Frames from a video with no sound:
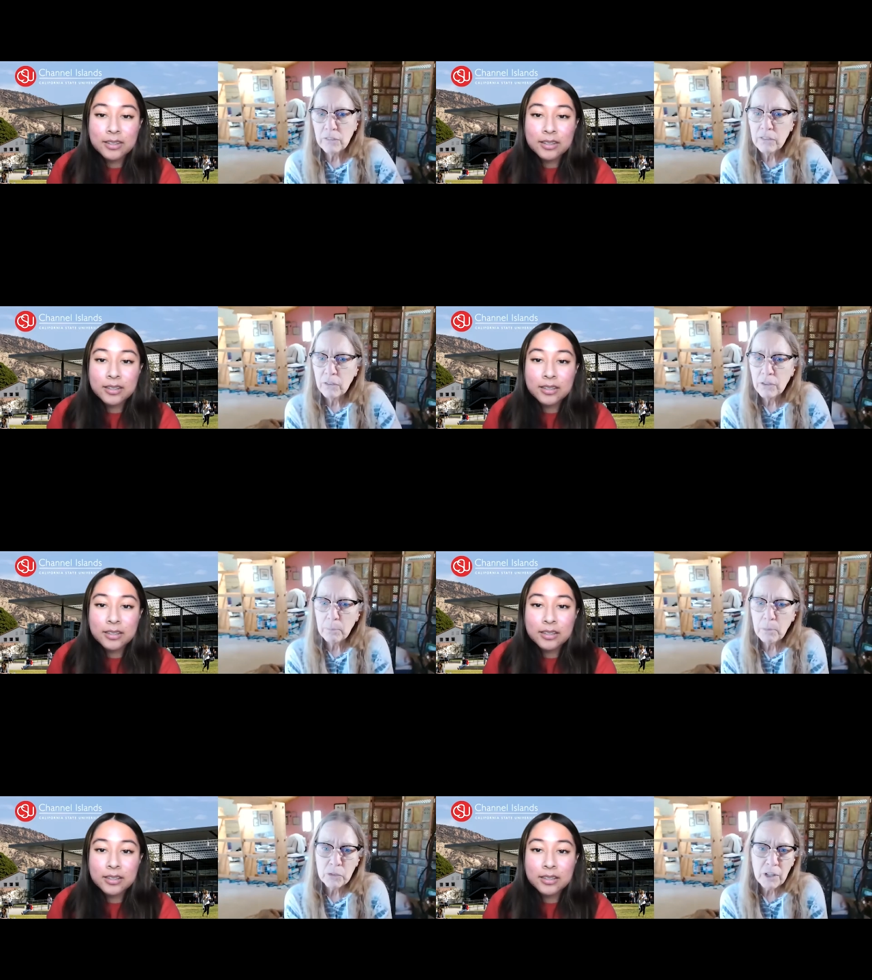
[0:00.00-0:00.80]
Speaker 1: And so the
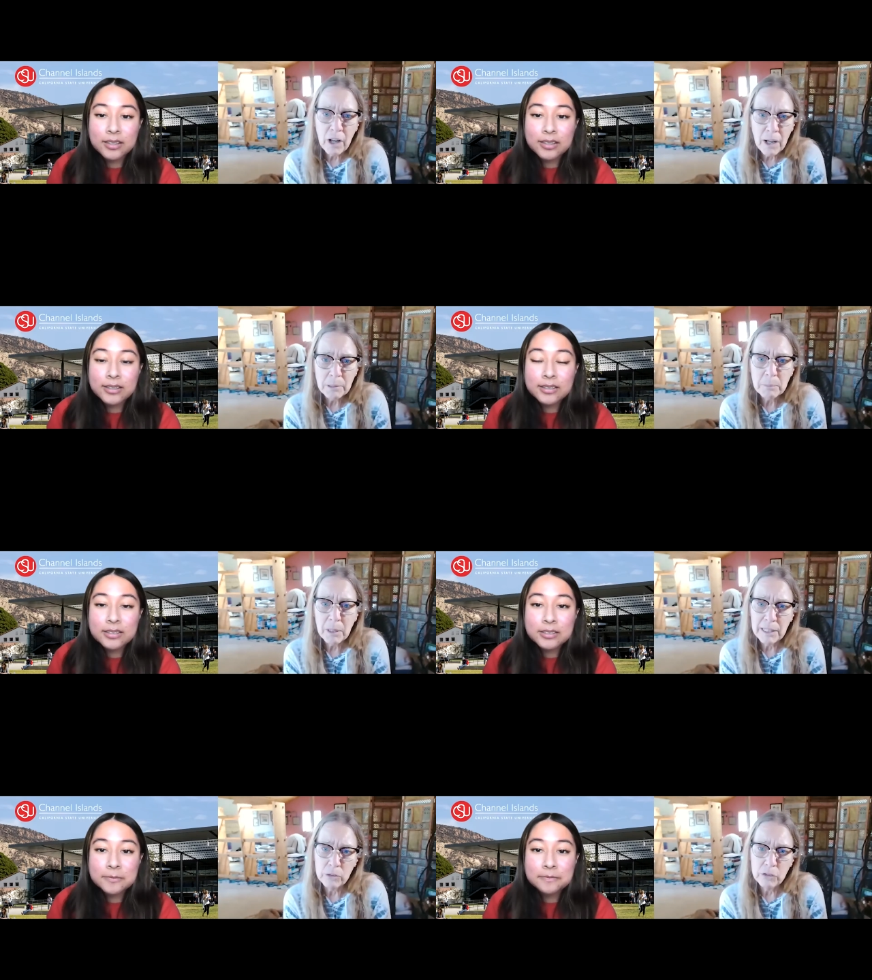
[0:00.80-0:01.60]
most common
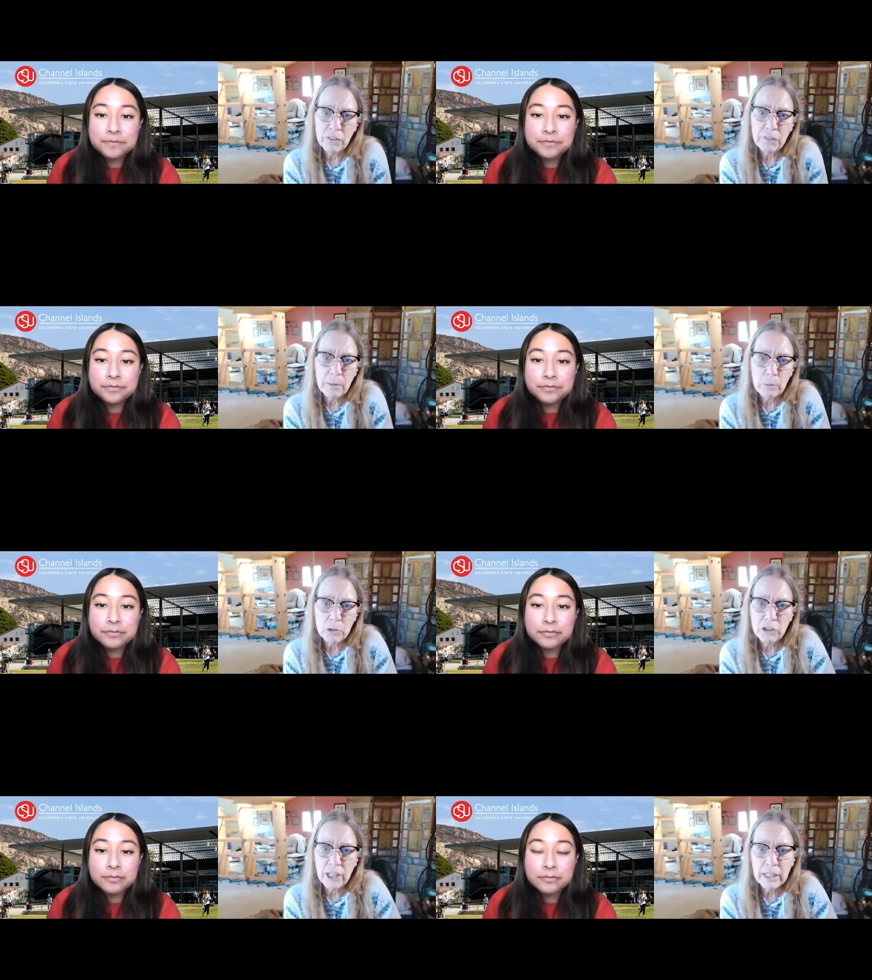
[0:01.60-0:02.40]
minors that they will
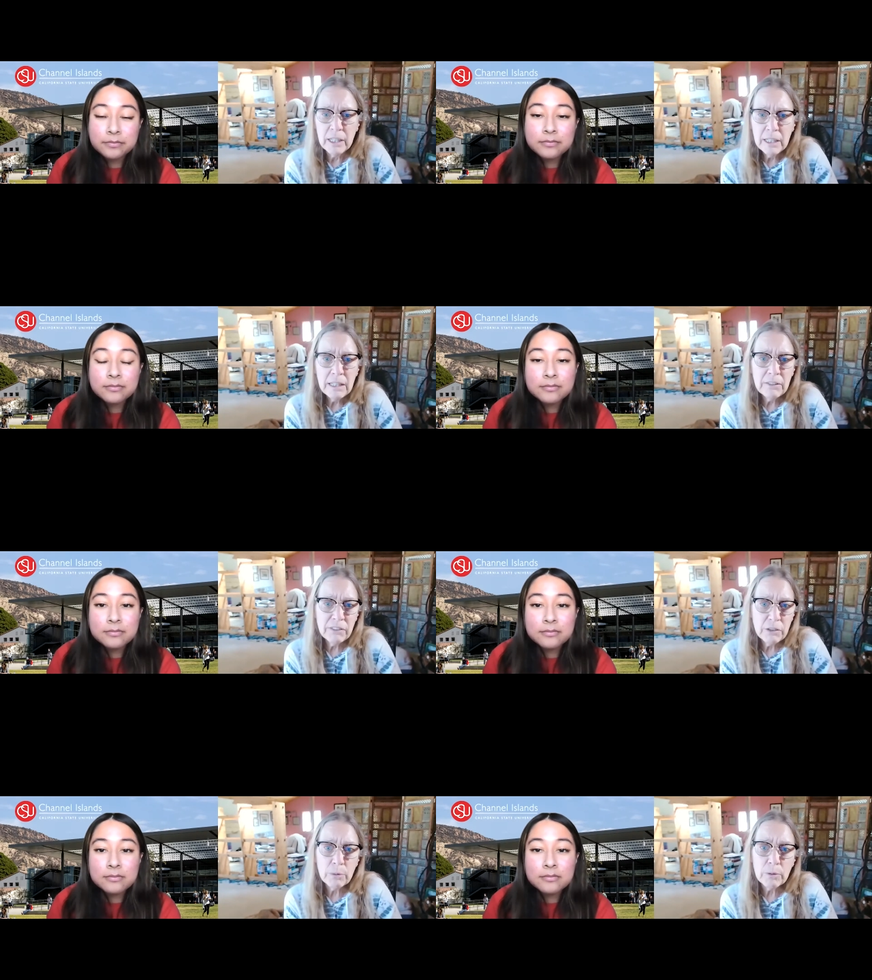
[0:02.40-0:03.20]
take is
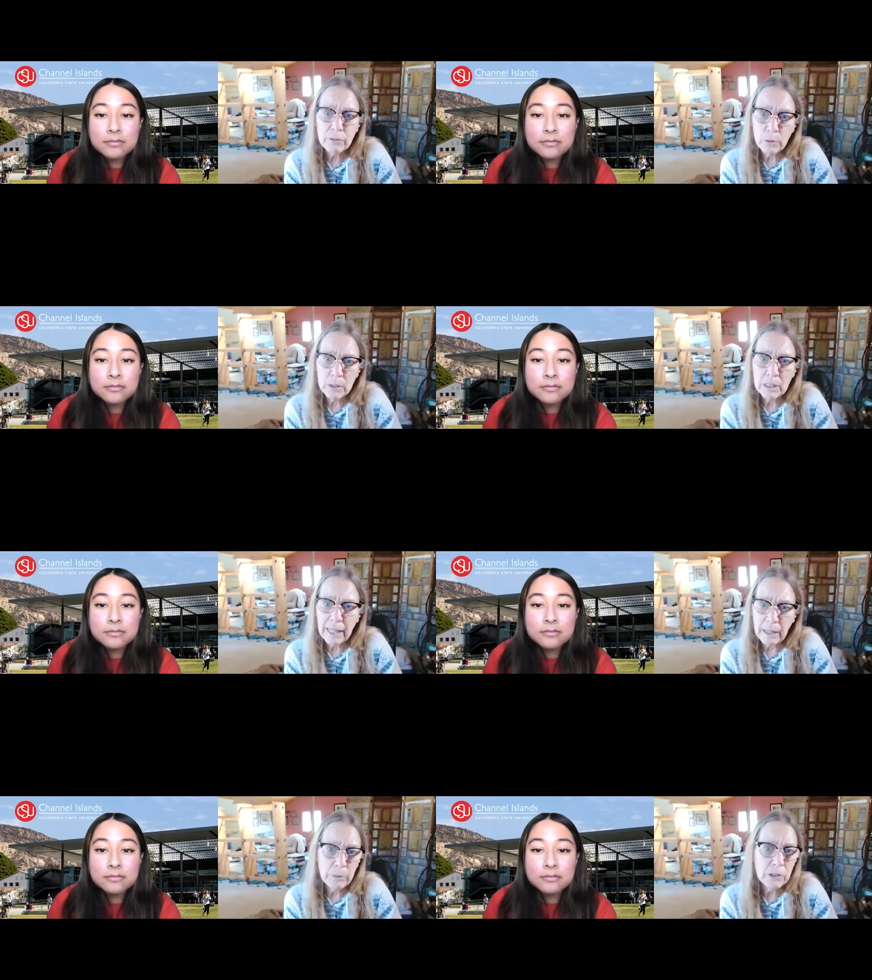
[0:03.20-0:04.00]
either a foreign
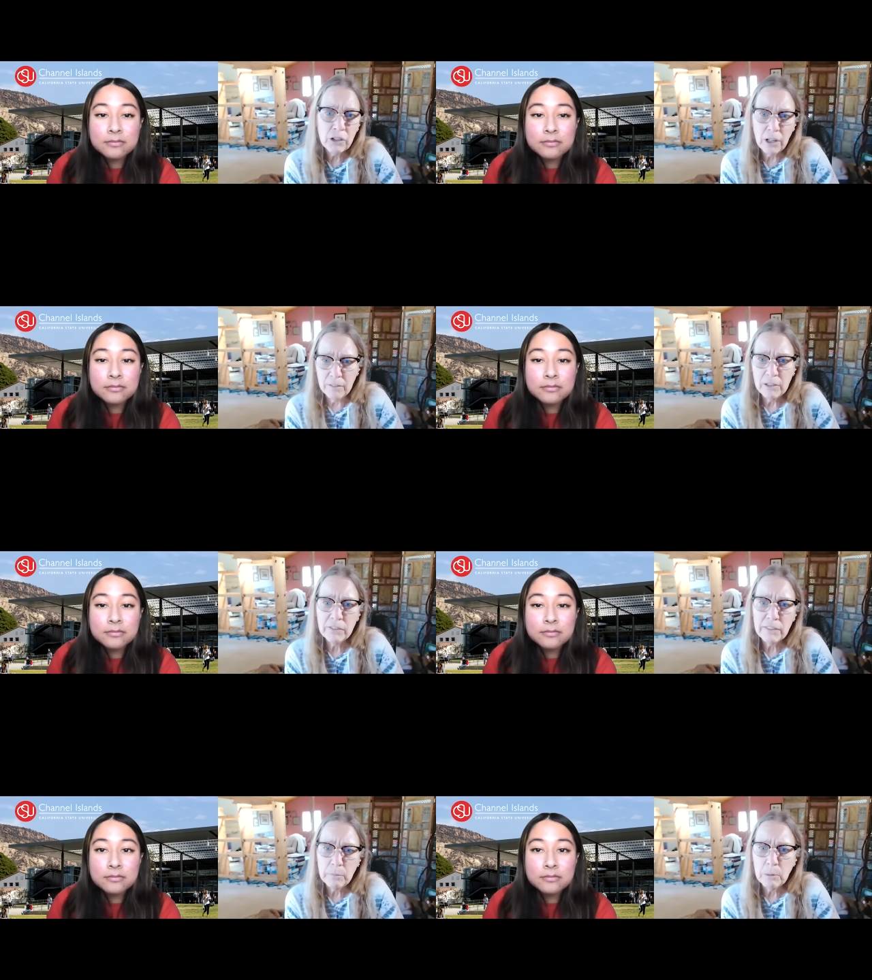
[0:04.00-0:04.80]
language,
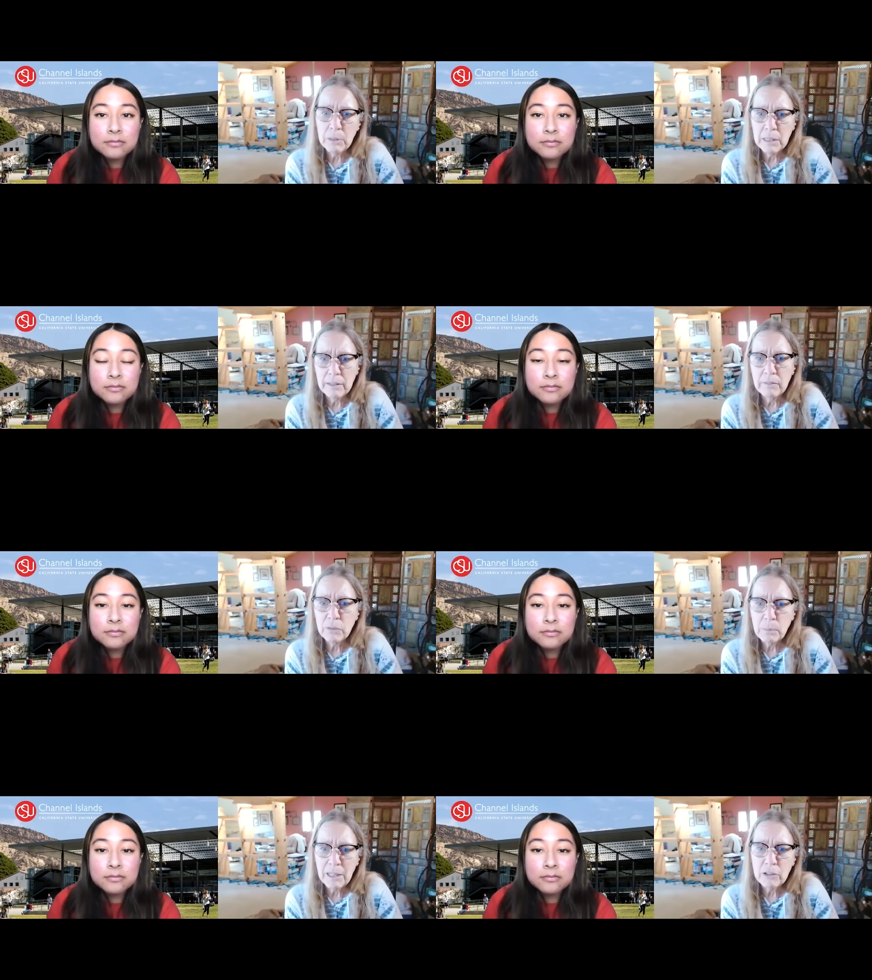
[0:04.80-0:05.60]
obviously where we live
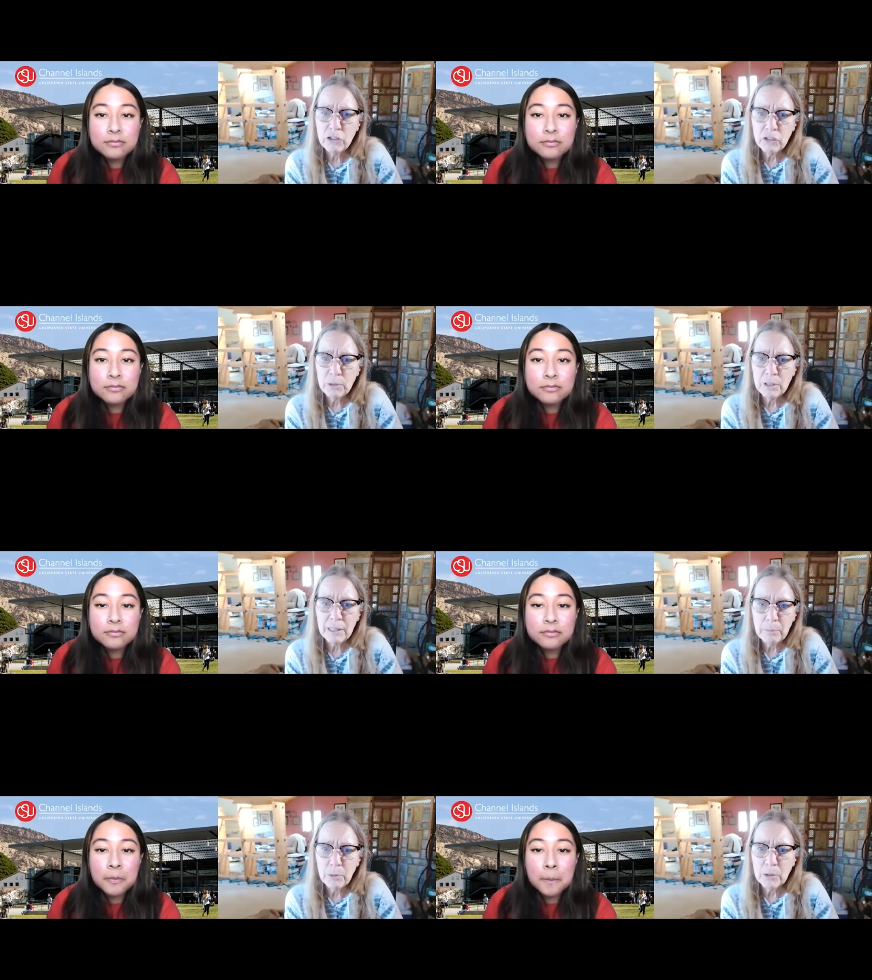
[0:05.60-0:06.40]
Spanish is really
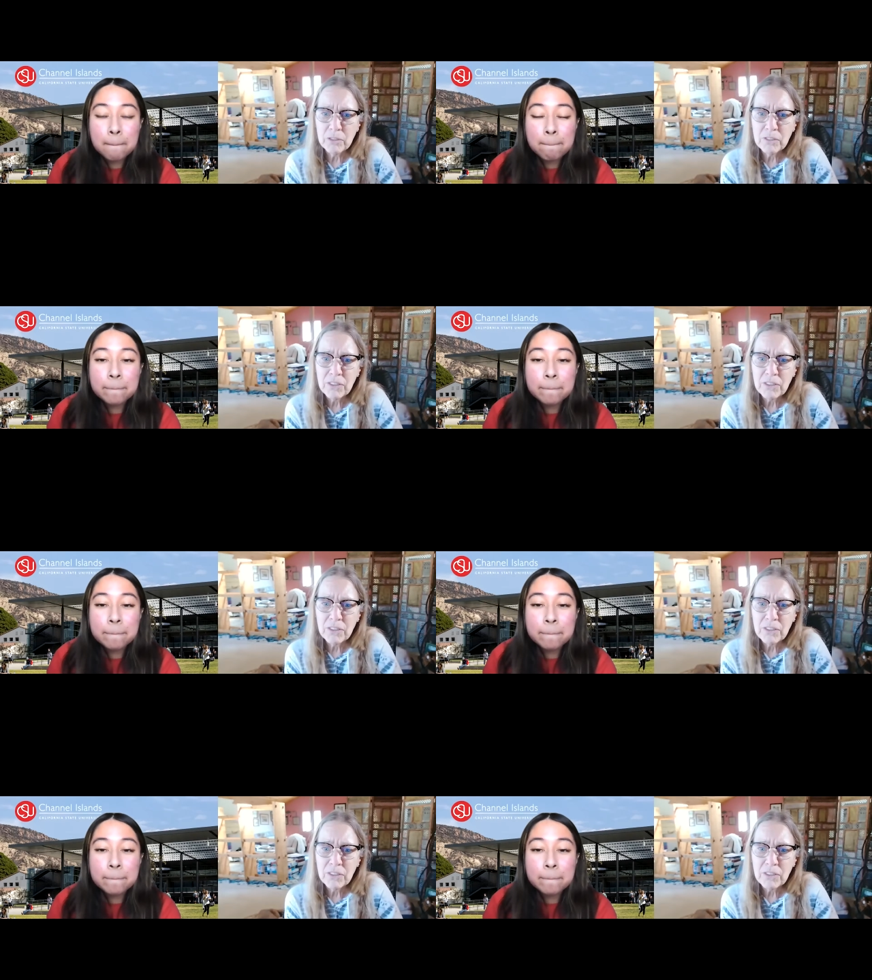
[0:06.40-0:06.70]
important.